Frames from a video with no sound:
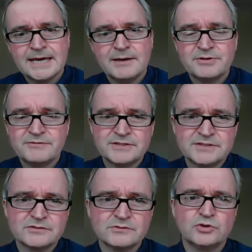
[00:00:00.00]
but if
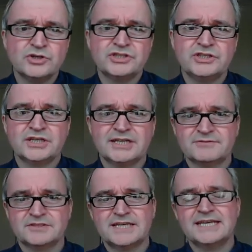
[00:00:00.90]
it doesn't work, you're going
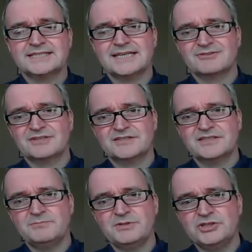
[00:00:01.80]
to have to take down to the
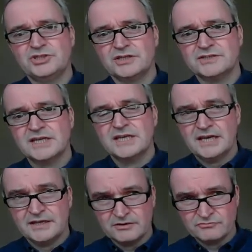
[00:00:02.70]
CP shunt
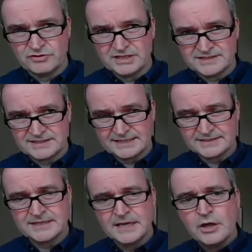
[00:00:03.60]
and then
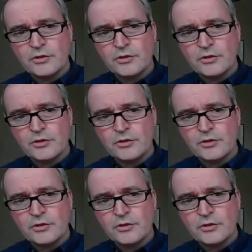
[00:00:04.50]
reassess.